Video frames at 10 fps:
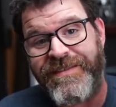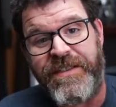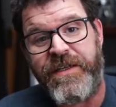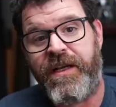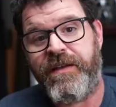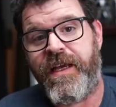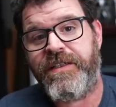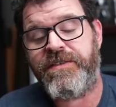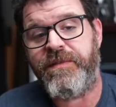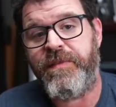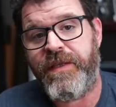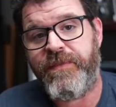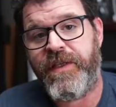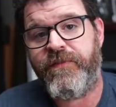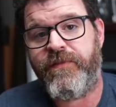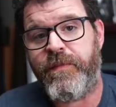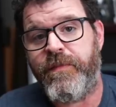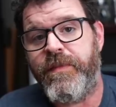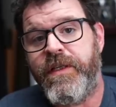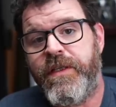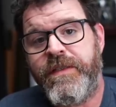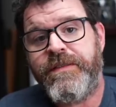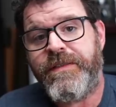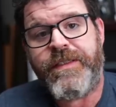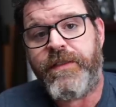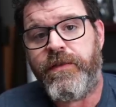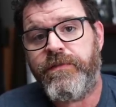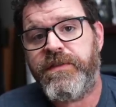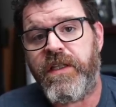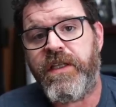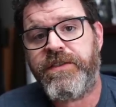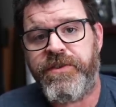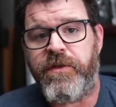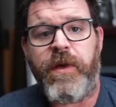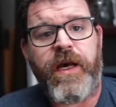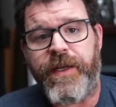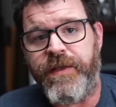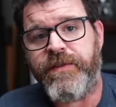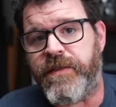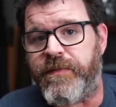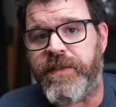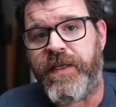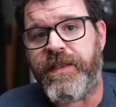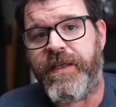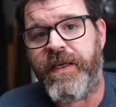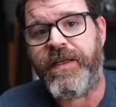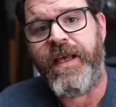They're not actually beamed in from I don't know, celestial body or something like that.